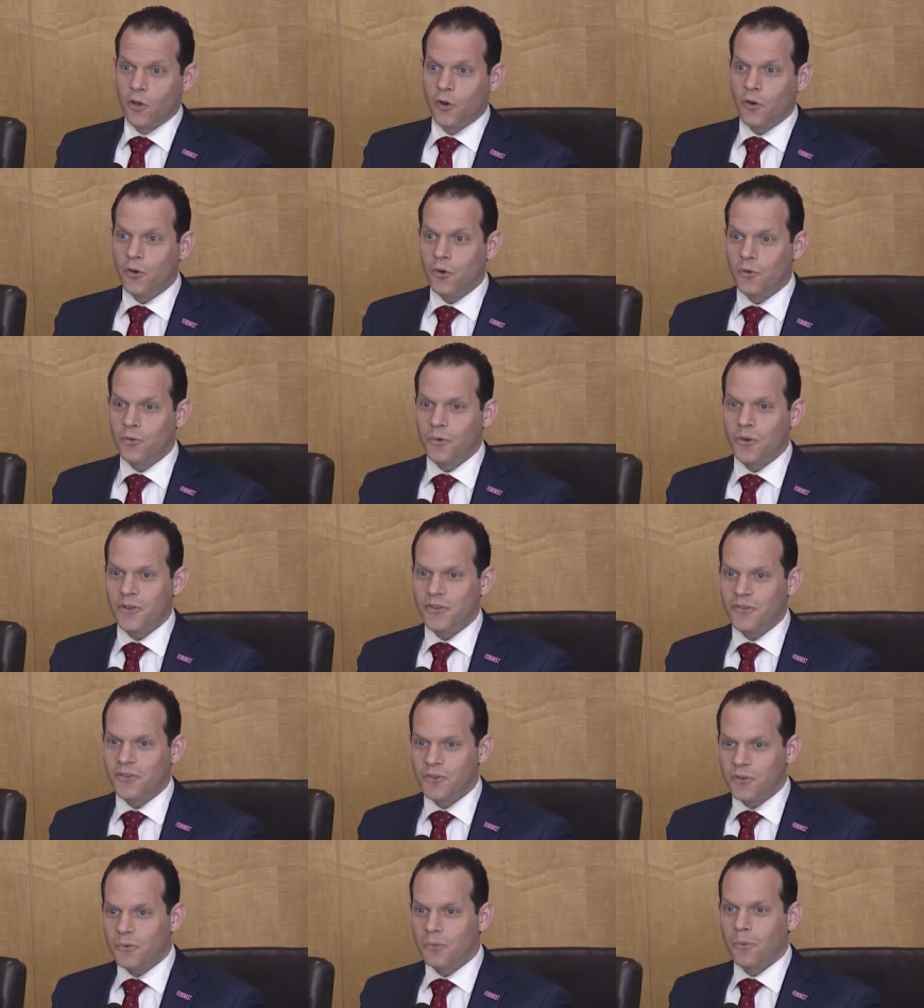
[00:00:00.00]
who
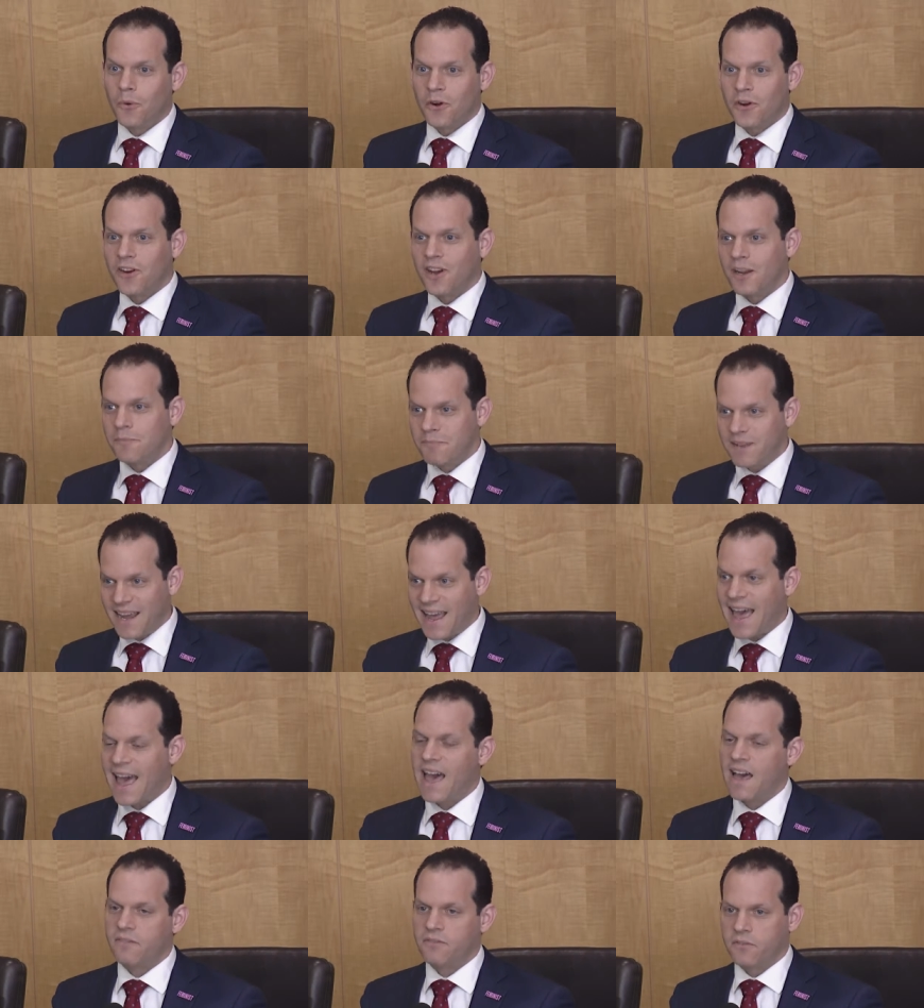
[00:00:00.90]
do work on
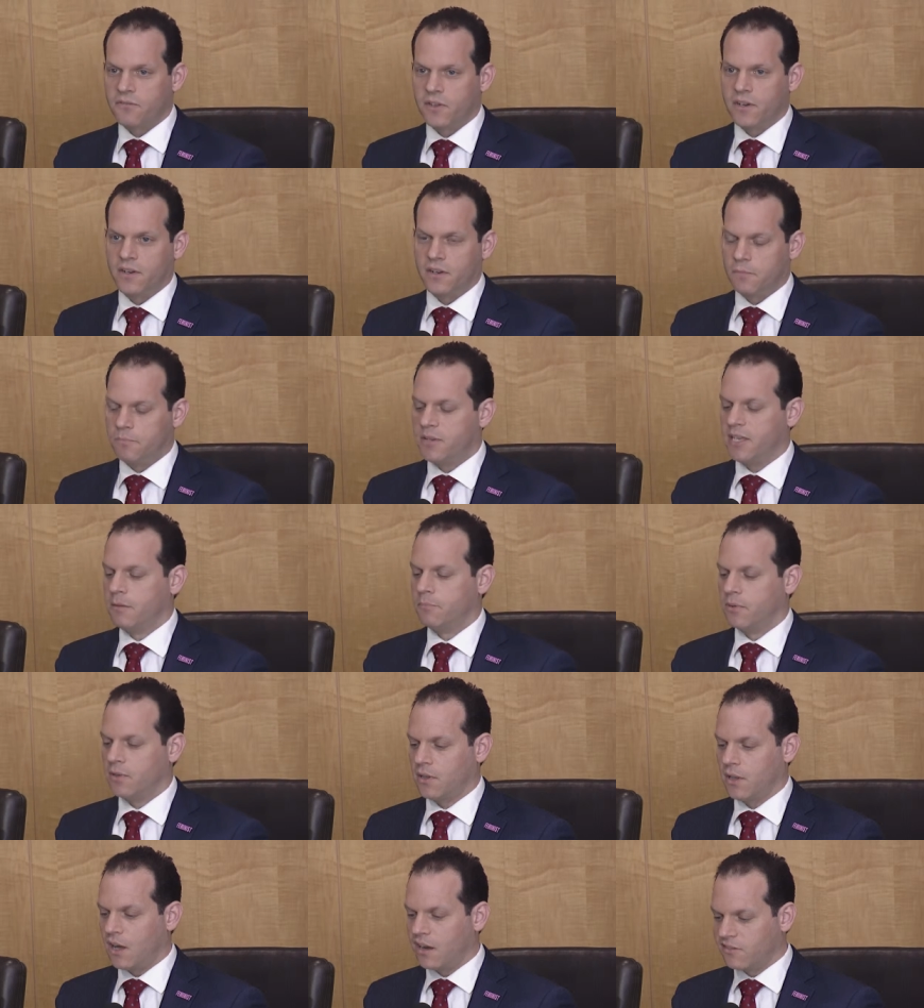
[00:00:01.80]
behalf of the good
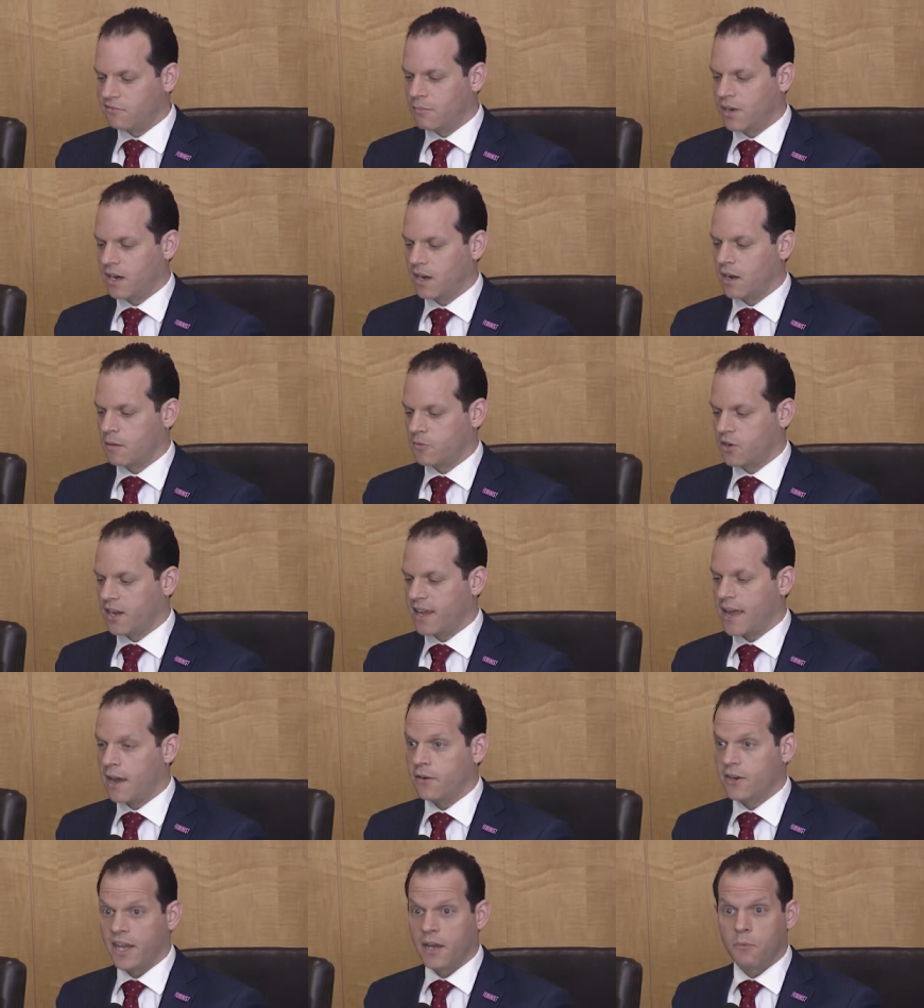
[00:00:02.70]
people of Montgomery
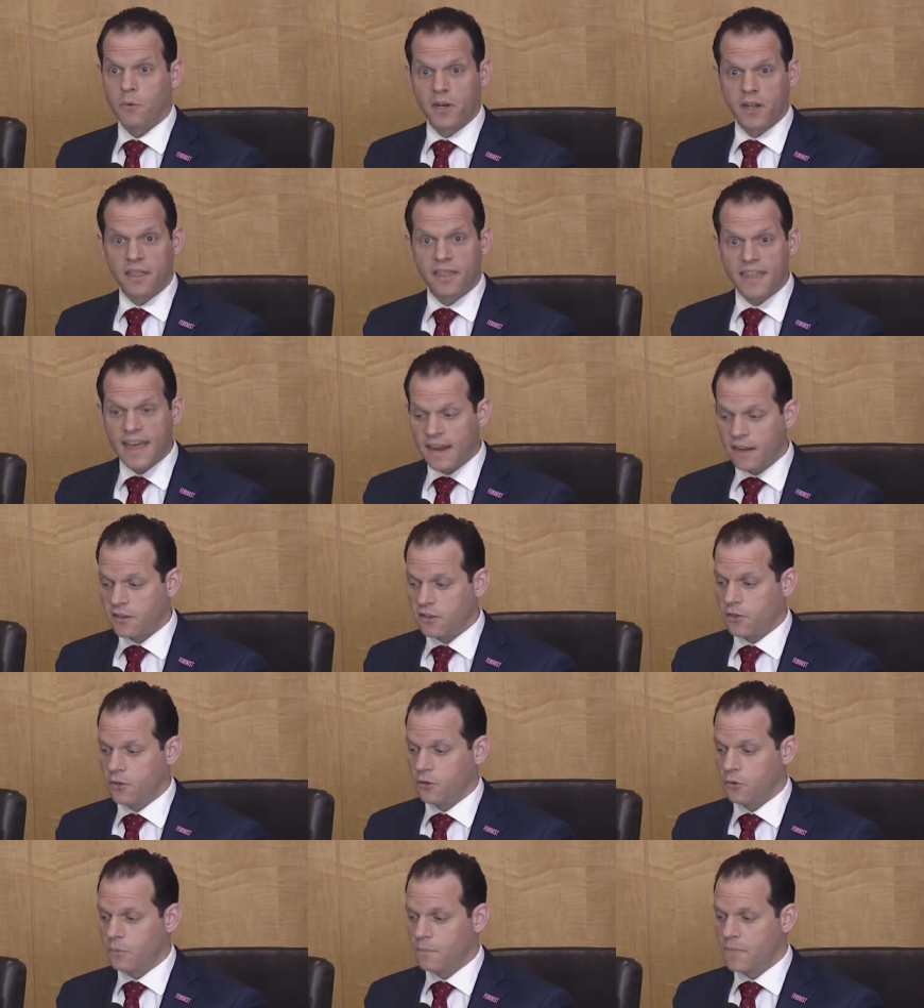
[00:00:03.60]
County, I want to thank
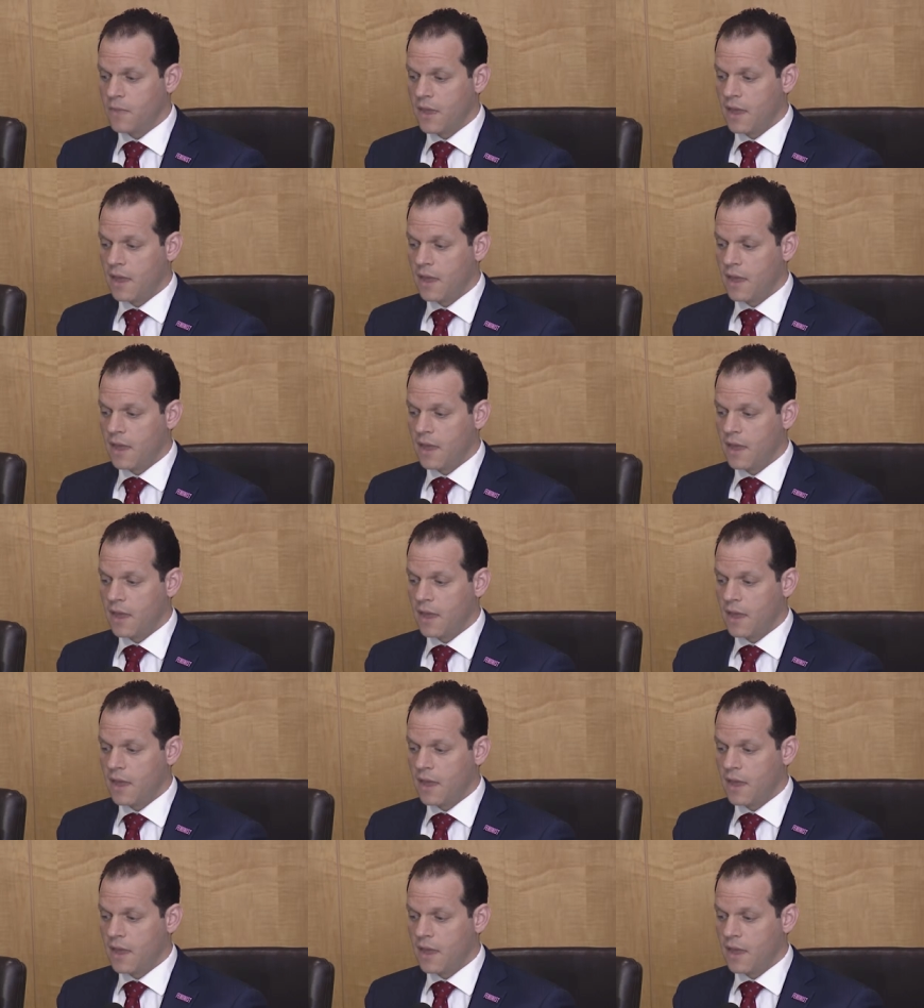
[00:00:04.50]
you.